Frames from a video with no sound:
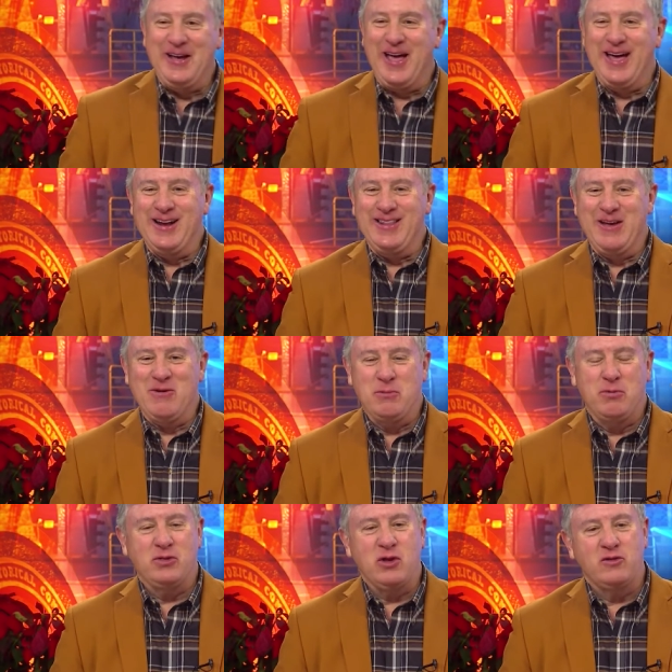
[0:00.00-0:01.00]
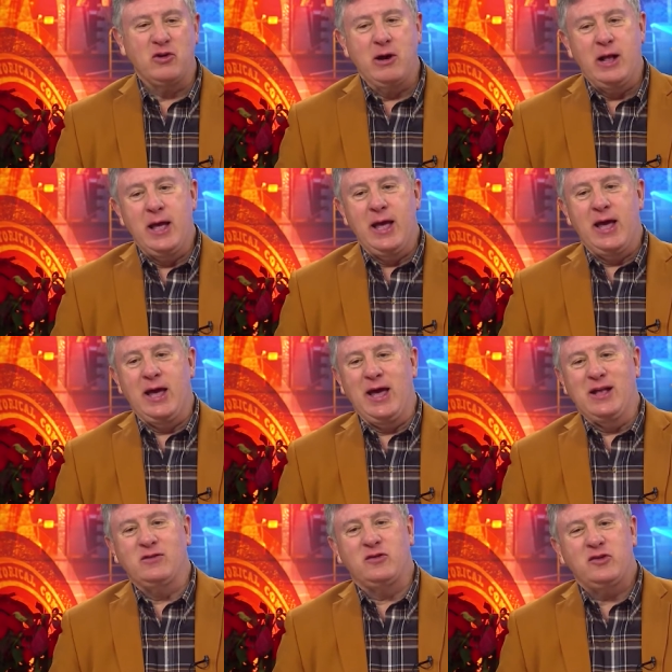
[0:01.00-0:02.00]
and they would put those on.
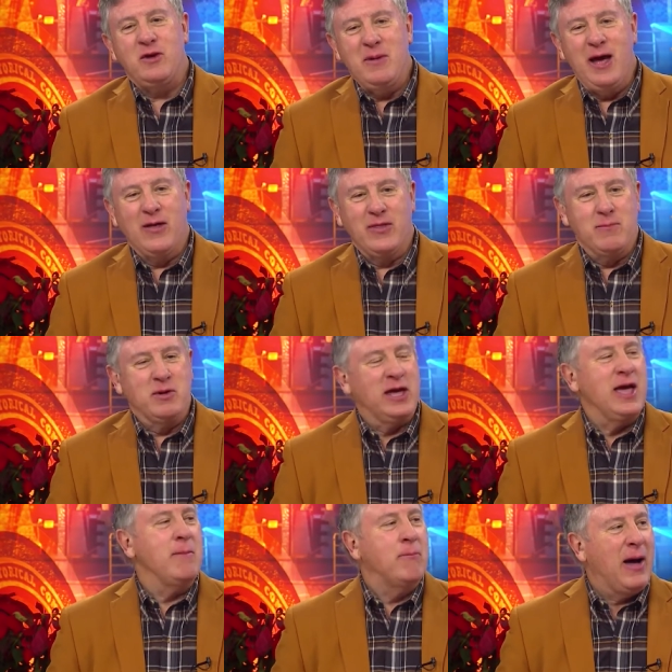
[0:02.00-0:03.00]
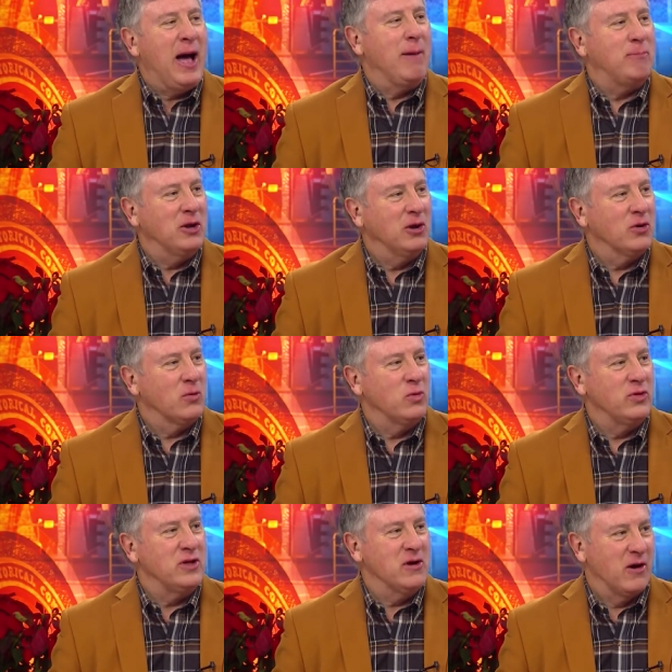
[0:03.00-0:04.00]
And somehow they became popular
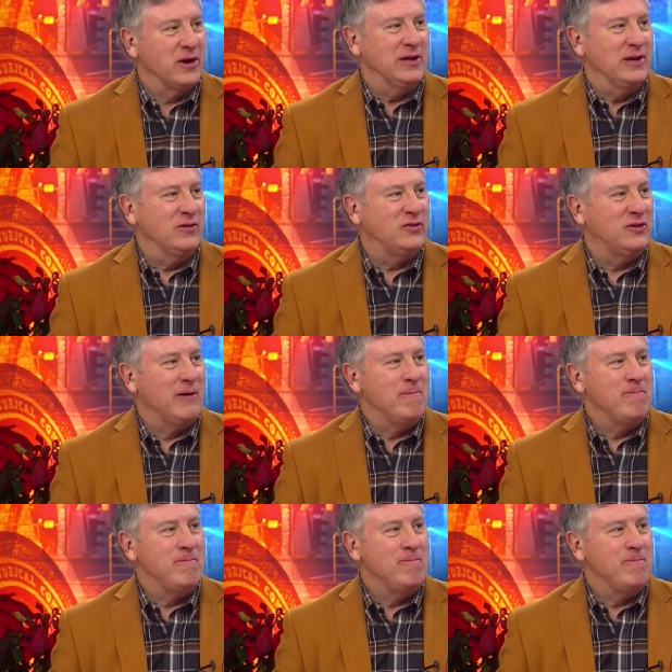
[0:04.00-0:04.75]
with the audience.